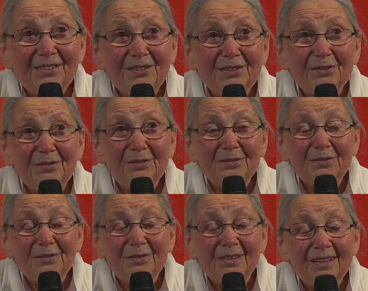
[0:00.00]

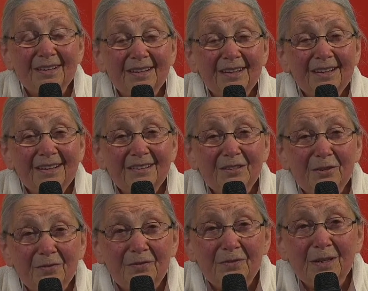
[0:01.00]
to
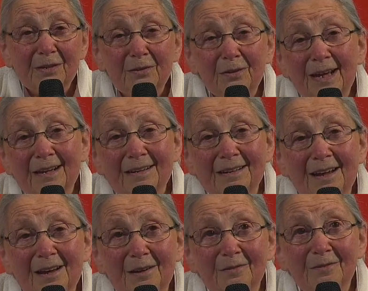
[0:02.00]
feel that
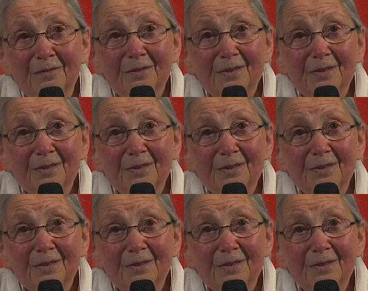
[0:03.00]
love.